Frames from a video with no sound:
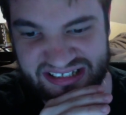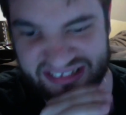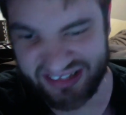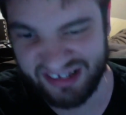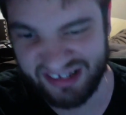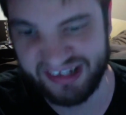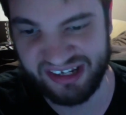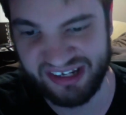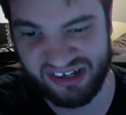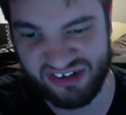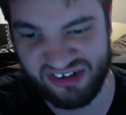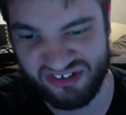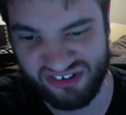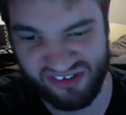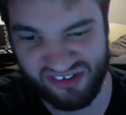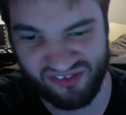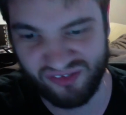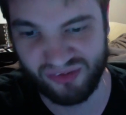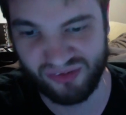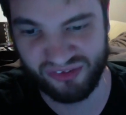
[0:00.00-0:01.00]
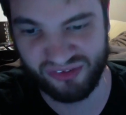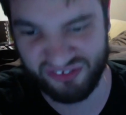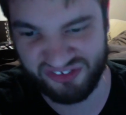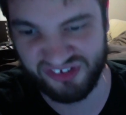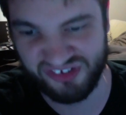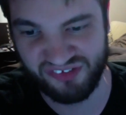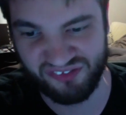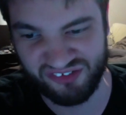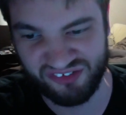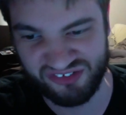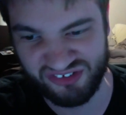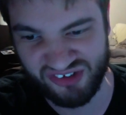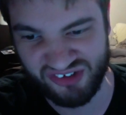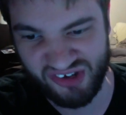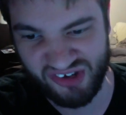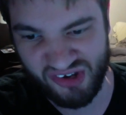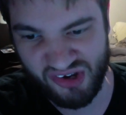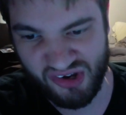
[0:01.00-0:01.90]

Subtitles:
dickish of all the Silvas